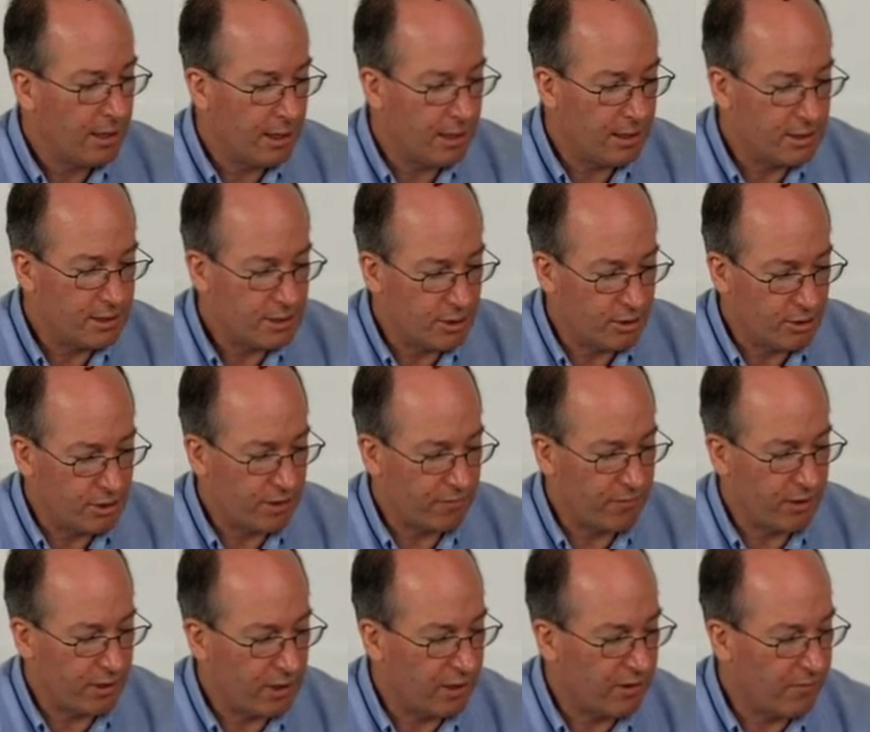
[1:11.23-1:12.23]
a
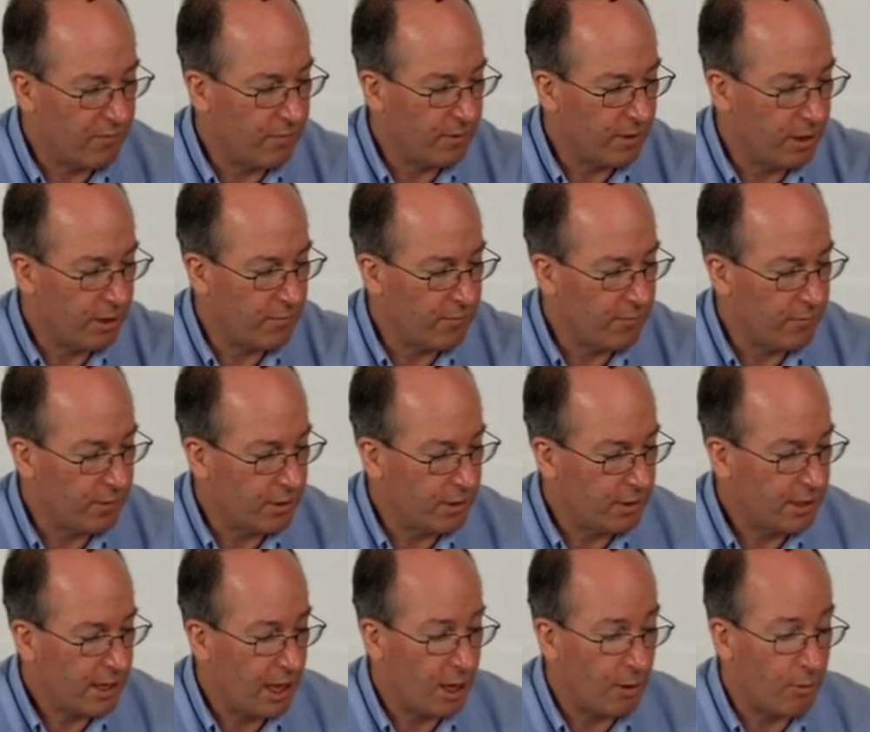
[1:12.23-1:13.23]
certificate of, of
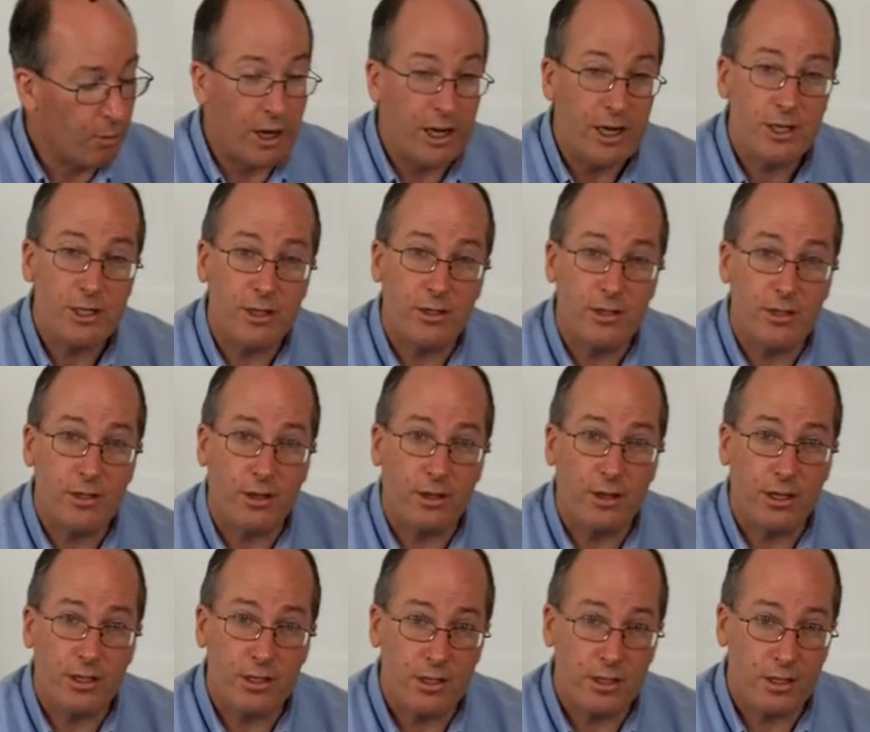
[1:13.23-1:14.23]
uh, calibration,
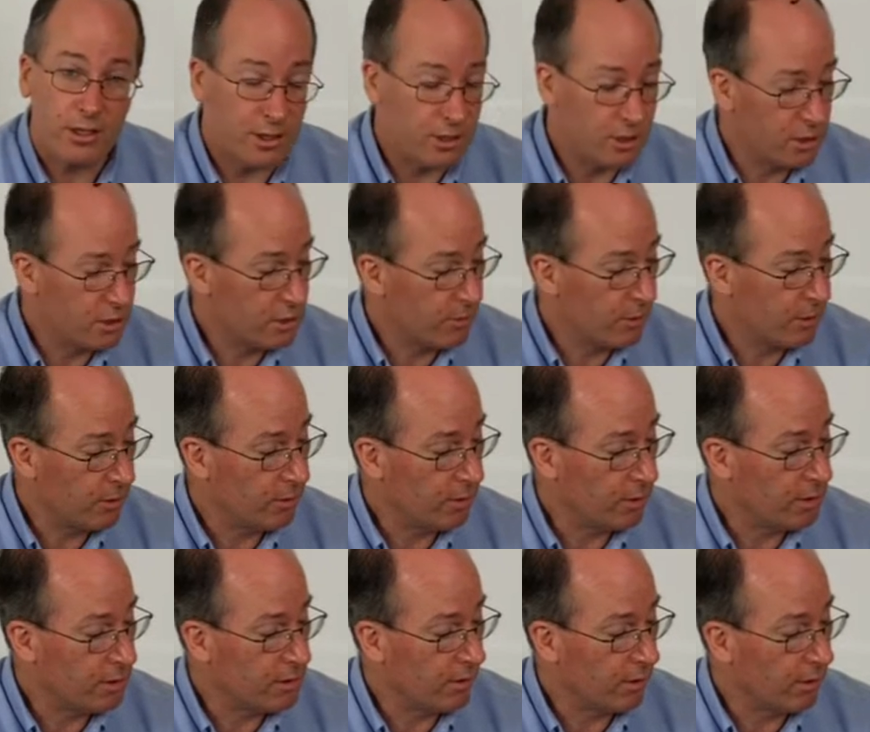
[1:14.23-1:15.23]
so this is this instrument
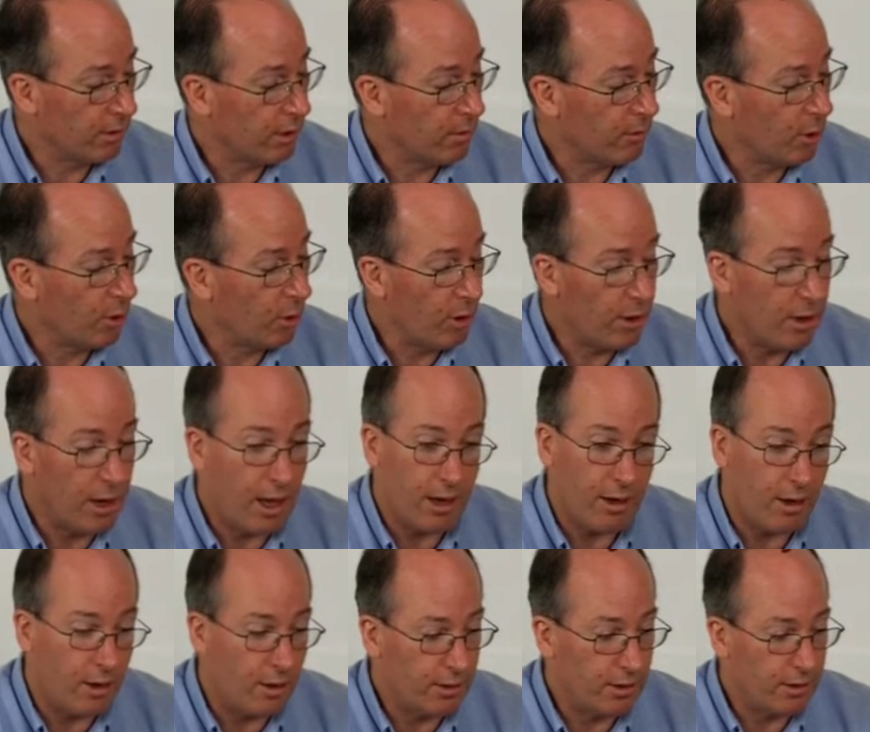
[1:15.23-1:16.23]
with the serial number and
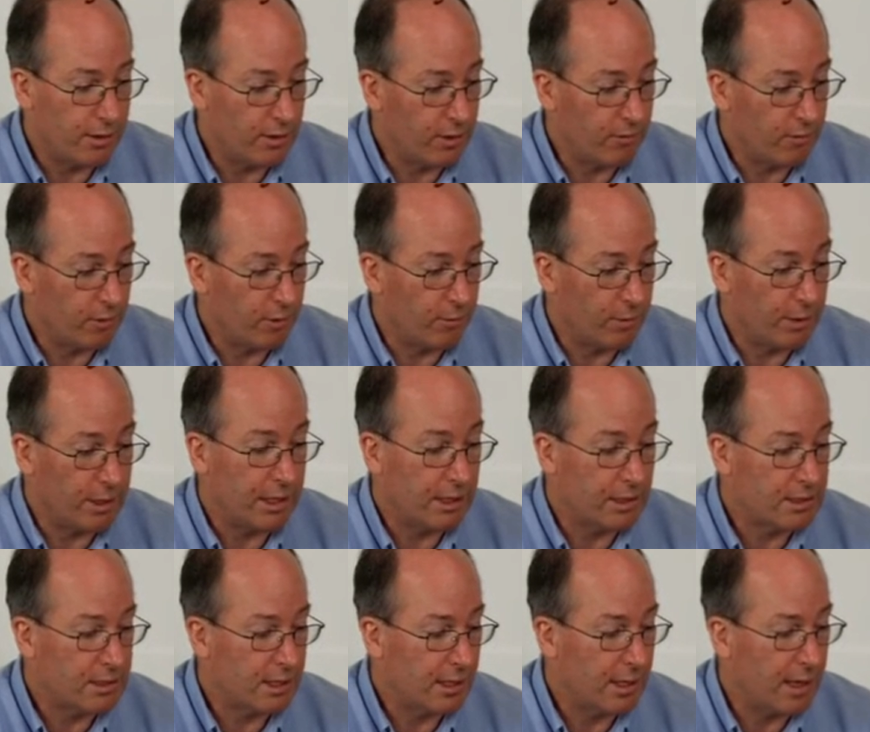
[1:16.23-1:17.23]
whatnot, all the different
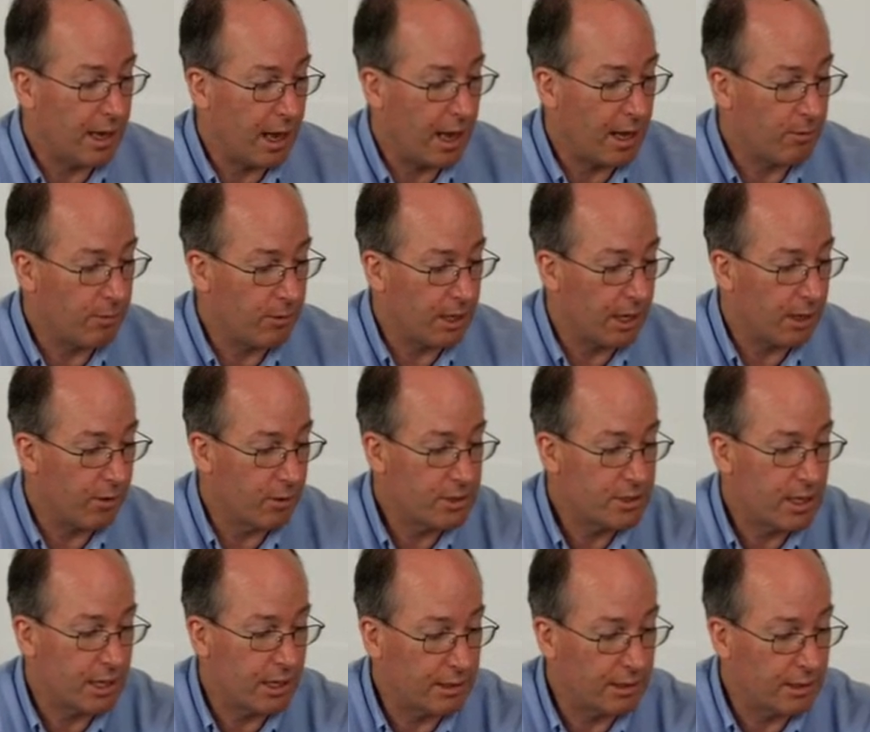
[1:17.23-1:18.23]
readings that it had when they were
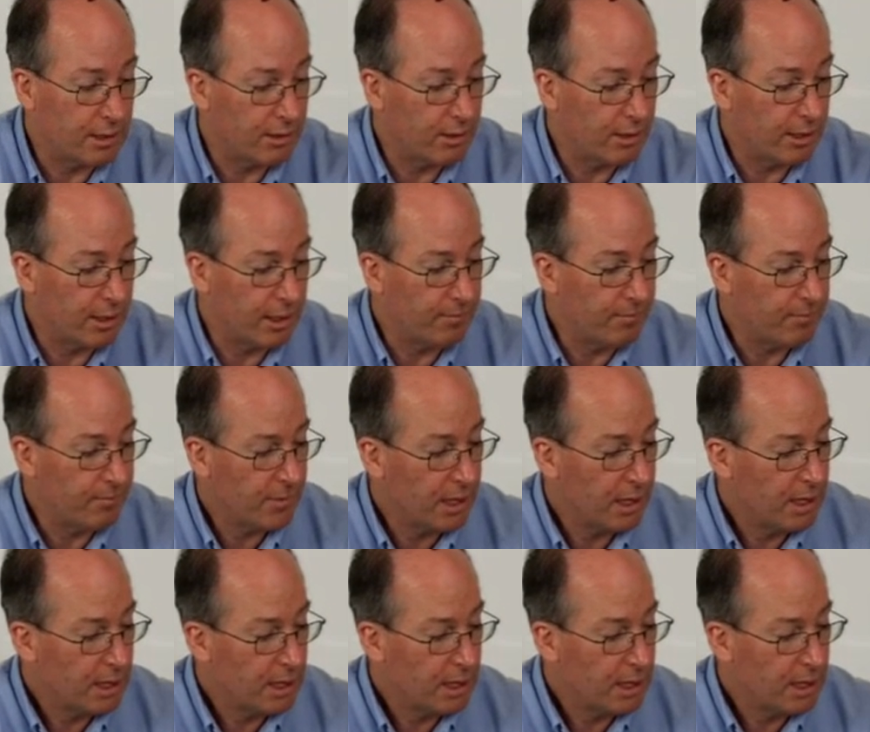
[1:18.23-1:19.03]
setting the unit up.